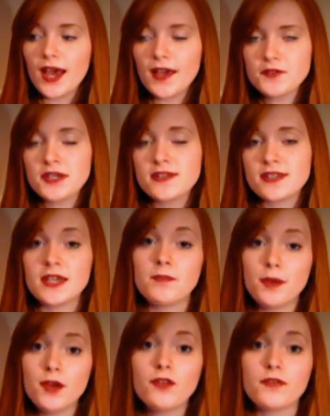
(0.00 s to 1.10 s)
As we can
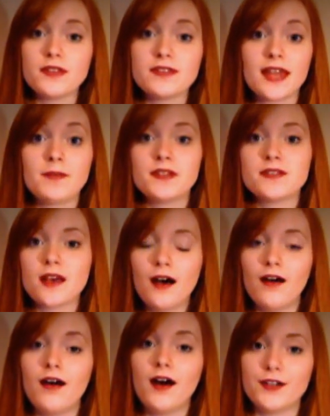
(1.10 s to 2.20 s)
see, both of these statements
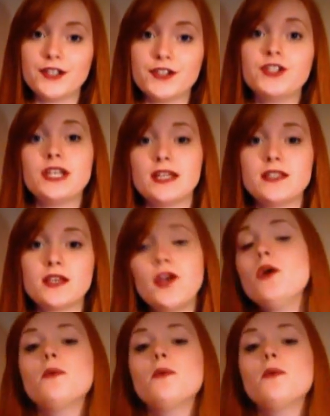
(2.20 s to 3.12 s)
are utter shit.